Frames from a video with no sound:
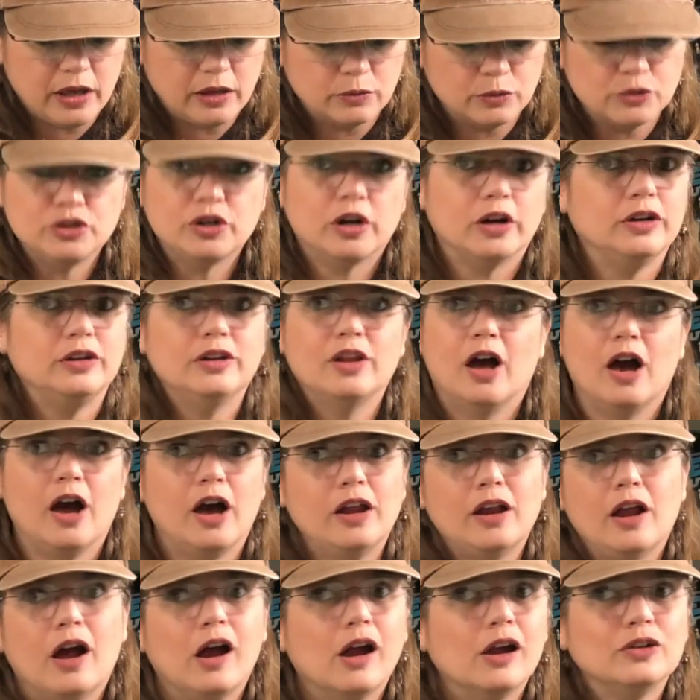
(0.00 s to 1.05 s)
which are
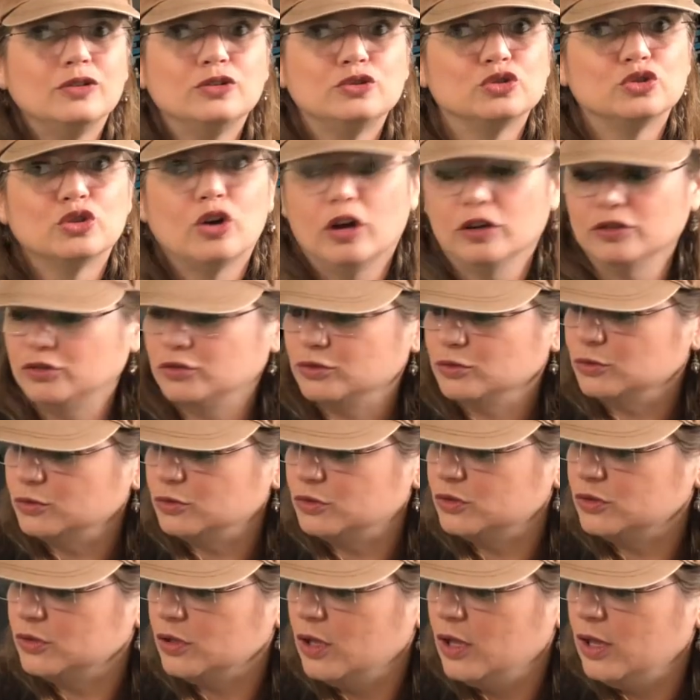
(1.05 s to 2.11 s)
not our strong
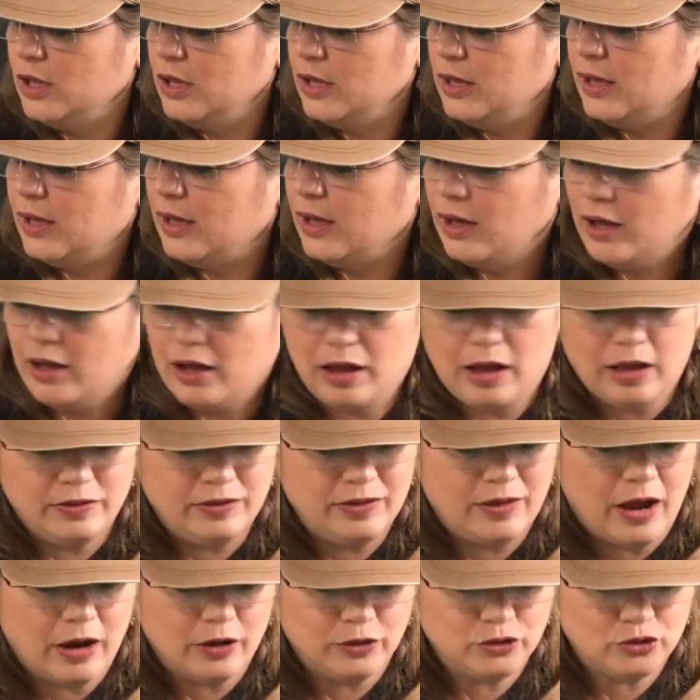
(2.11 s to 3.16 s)
suits.
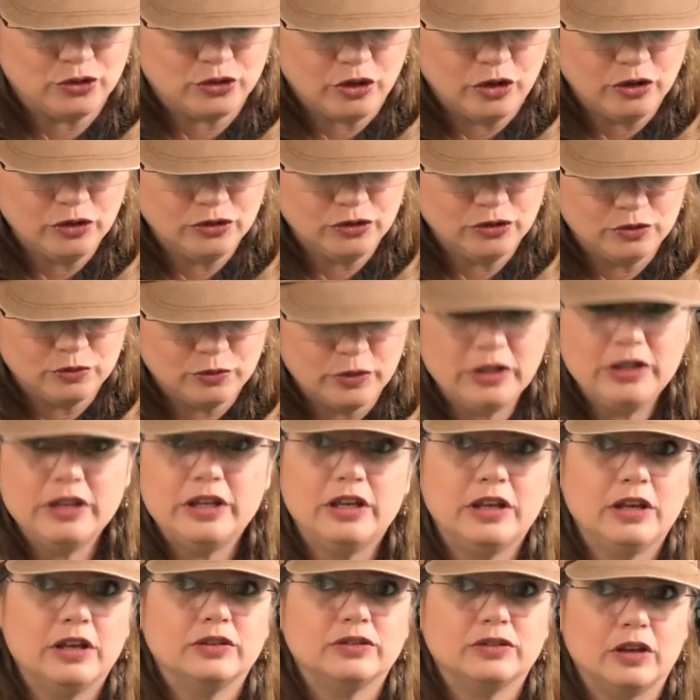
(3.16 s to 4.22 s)
And our strong suit
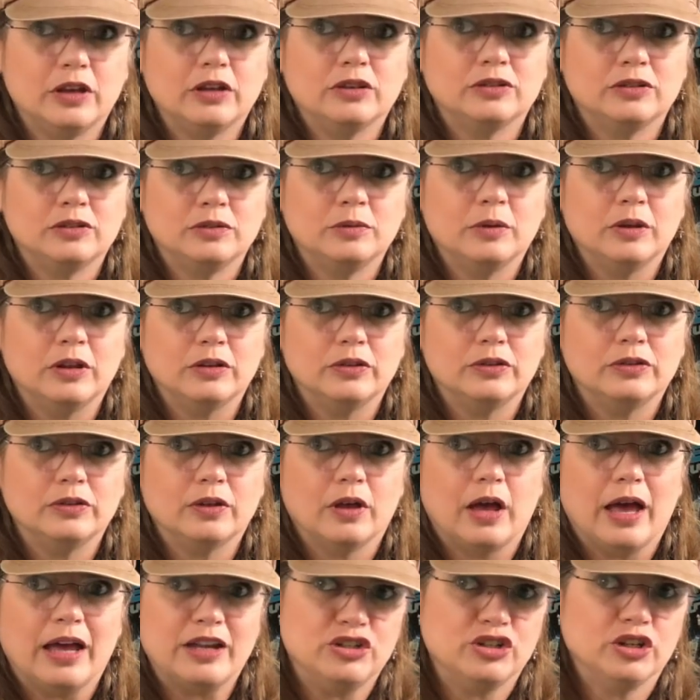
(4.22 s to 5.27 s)
really is
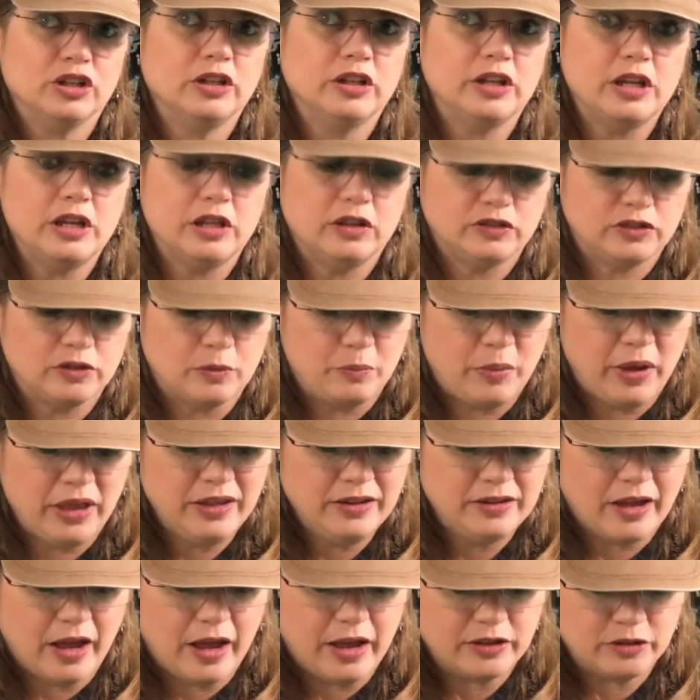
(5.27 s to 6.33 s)
agility. It's the
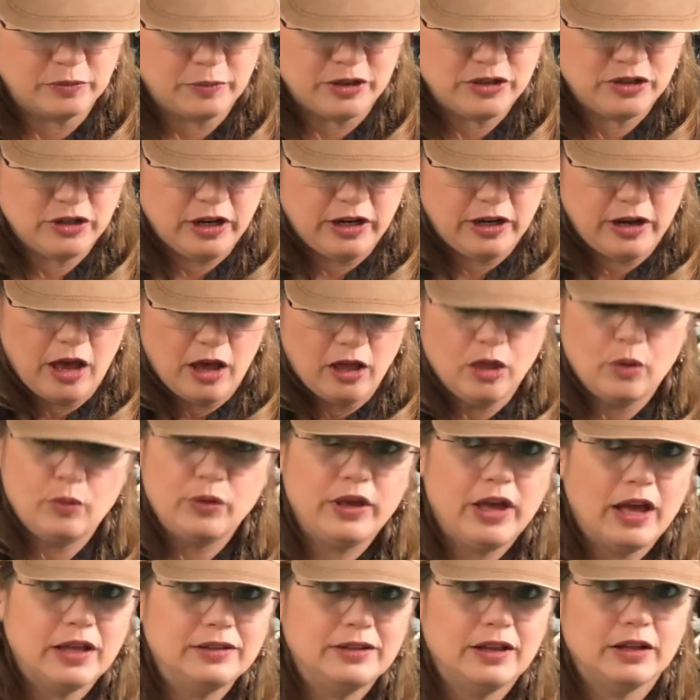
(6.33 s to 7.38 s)
pink die, especially now that
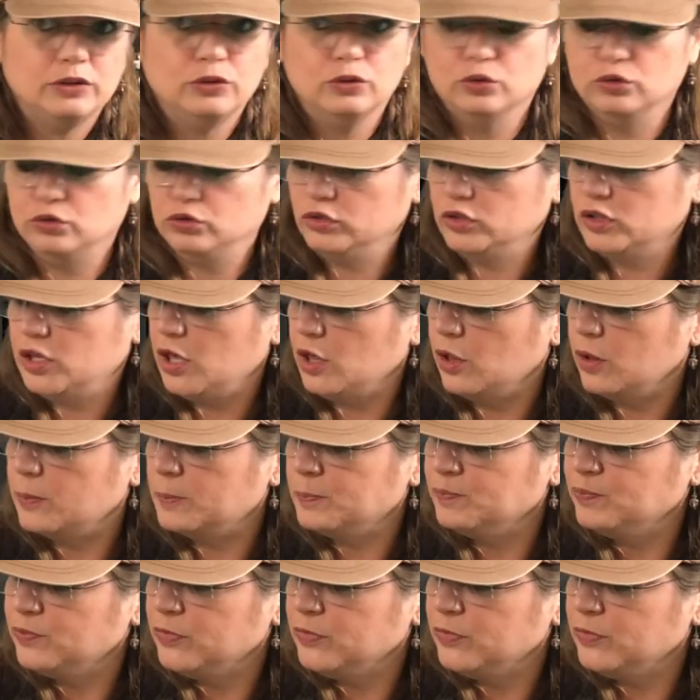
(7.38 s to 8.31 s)
we got that new skill.